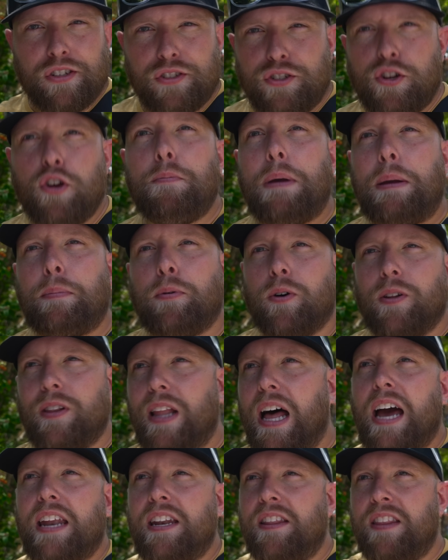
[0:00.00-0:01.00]
2 people in
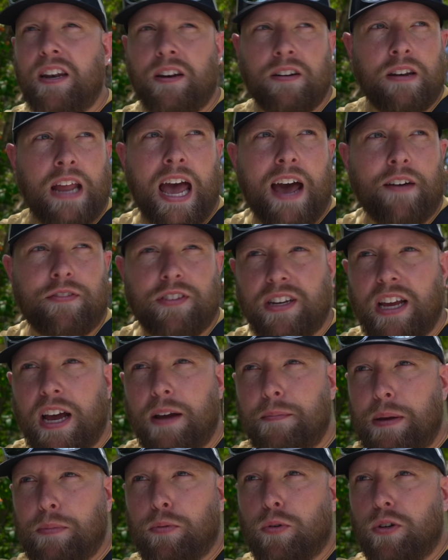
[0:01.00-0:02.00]
line, and then half the
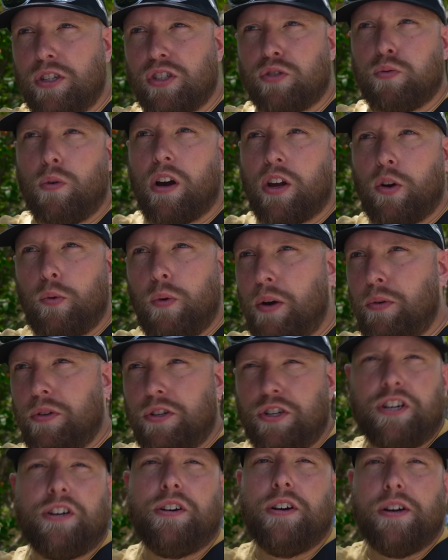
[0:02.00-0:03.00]
time people are just walking away with
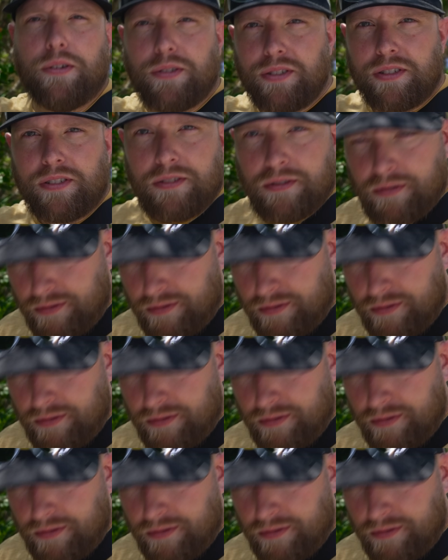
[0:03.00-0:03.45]
churros.